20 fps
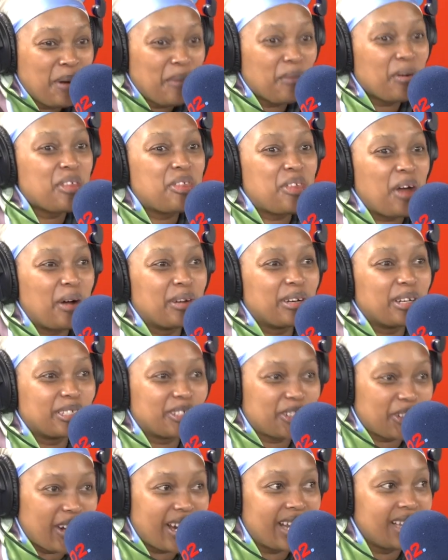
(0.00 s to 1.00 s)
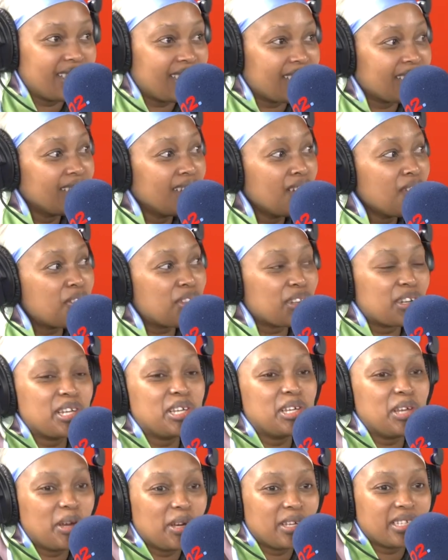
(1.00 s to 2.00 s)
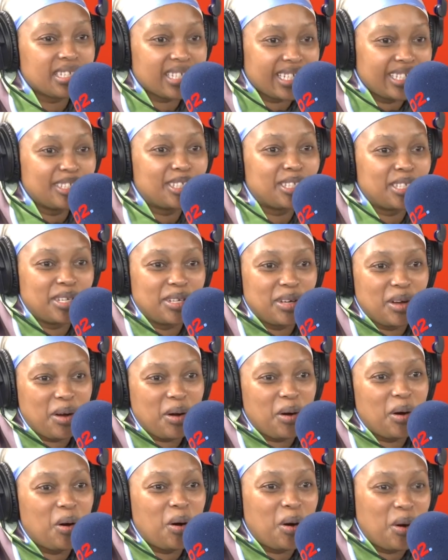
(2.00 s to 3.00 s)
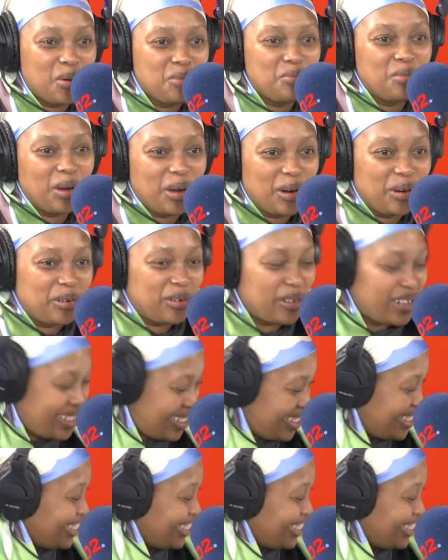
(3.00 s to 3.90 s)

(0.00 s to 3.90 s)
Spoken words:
without a trace 3 years into your home loan.